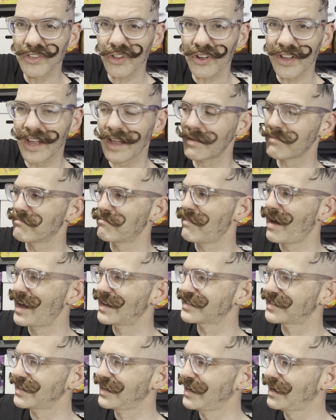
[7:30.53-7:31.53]
looking,
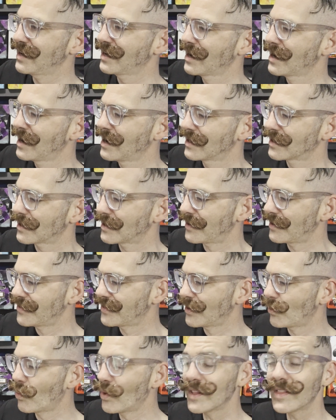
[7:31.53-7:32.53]
messy.
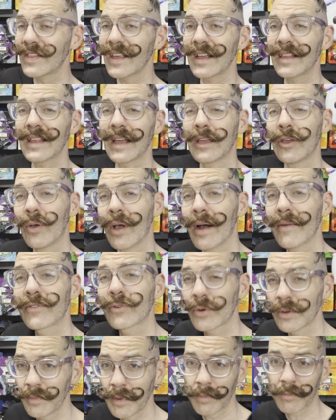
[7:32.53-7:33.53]
The one thing that you have to
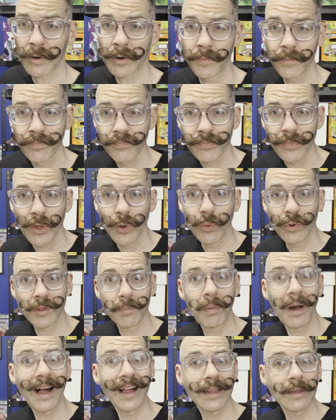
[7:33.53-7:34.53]
remember with
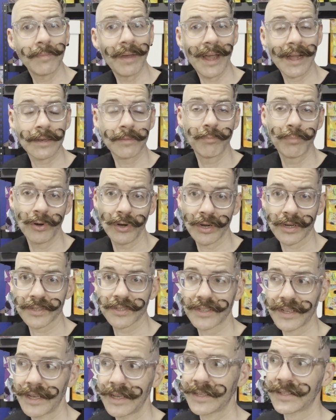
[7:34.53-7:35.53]
polybag
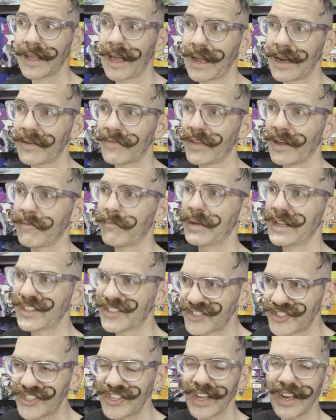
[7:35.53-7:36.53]
books is that if they've been
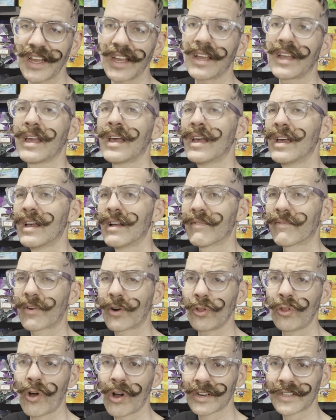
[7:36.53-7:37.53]
sitting for
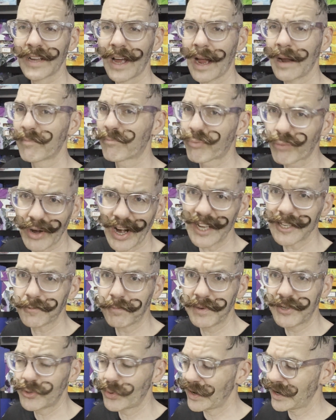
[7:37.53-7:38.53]
a long time pressed
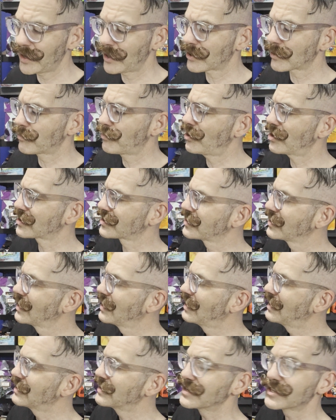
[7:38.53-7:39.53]
between other books,
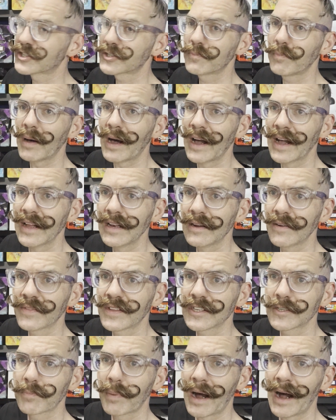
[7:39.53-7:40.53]
the spine of
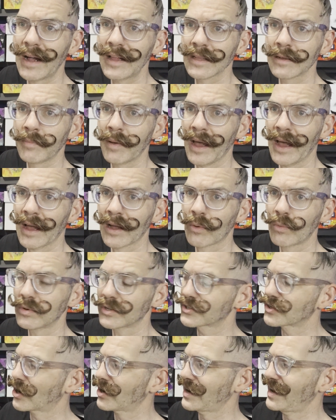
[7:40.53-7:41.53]
this polybag will
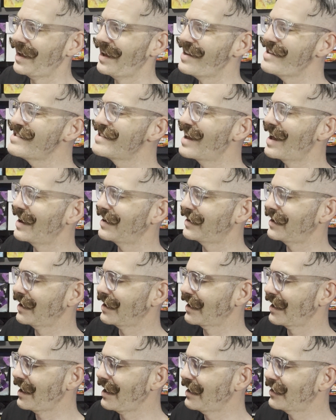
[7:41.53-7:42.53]
start
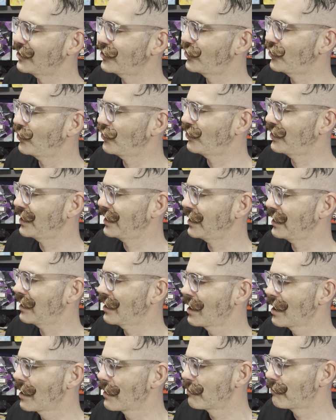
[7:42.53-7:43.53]
indenting into the
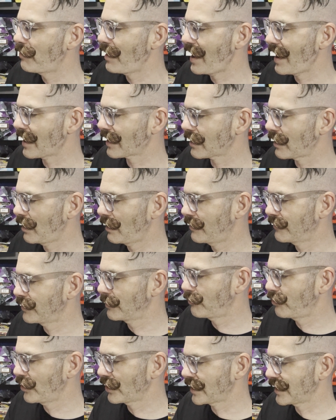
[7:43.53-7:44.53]
back of the
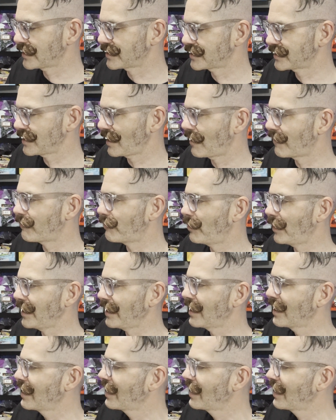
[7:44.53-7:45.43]
book itself, but